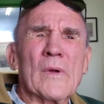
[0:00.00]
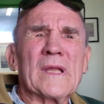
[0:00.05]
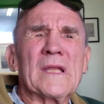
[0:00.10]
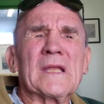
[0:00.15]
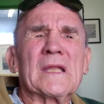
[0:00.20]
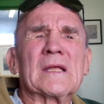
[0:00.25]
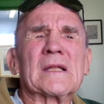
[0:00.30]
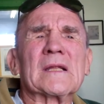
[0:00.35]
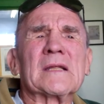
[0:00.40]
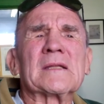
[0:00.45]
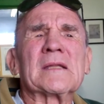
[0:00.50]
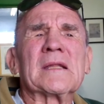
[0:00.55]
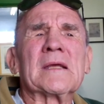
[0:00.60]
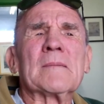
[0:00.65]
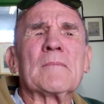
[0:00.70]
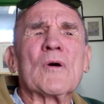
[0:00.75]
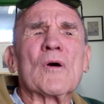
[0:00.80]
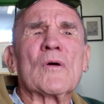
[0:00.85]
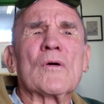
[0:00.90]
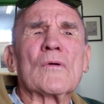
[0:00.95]
We did a
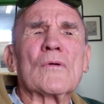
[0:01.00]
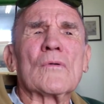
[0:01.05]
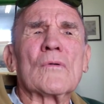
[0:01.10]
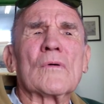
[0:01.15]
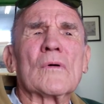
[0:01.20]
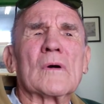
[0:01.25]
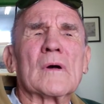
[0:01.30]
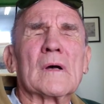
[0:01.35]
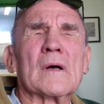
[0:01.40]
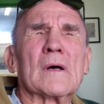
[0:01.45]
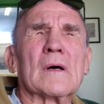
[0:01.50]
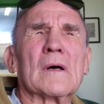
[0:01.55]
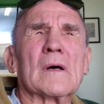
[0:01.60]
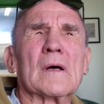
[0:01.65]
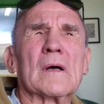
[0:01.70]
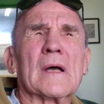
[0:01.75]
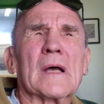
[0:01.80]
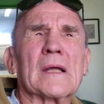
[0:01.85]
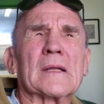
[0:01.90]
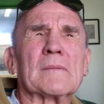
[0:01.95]
demo
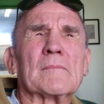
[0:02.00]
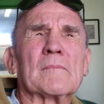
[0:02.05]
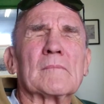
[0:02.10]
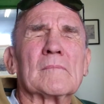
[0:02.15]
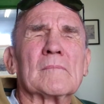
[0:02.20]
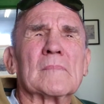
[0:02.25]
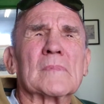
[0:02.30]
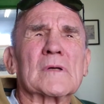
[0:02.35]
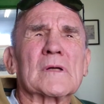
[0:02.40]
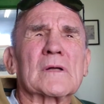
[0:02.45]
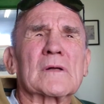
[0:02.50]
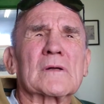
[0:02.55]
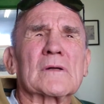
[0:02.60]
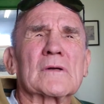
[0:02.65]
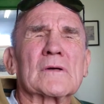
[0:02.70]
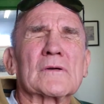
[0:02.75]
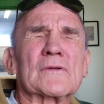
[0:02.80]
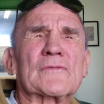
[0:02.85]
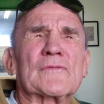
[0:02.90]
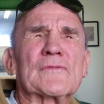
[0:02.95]
at
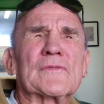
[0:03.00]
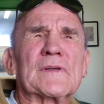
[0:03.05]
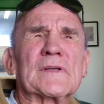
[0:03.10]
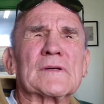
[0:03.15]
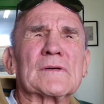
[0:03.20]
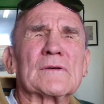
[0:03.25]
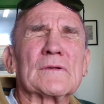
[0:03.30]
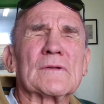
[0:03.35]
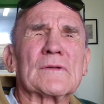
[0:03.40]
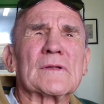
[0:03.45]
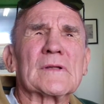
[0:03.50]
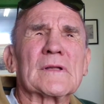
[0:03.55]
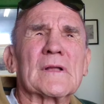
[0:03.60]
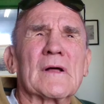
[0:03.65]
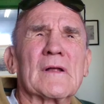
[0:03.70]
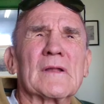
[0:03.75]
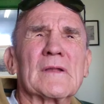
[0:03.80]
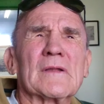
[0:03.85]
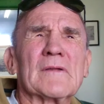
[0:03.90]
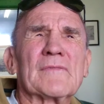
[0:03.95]
McCook Field
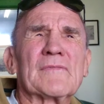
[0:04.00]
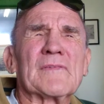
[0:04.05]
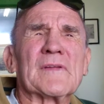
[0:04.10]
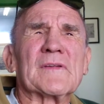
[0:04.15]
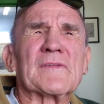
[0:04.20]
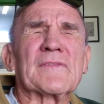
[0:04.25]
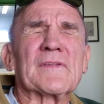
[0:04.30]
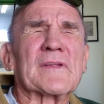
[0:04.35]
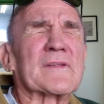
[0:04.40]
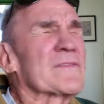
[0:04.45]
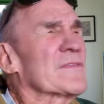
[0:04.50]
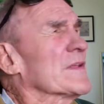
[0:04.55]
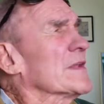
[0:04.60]
on the 50th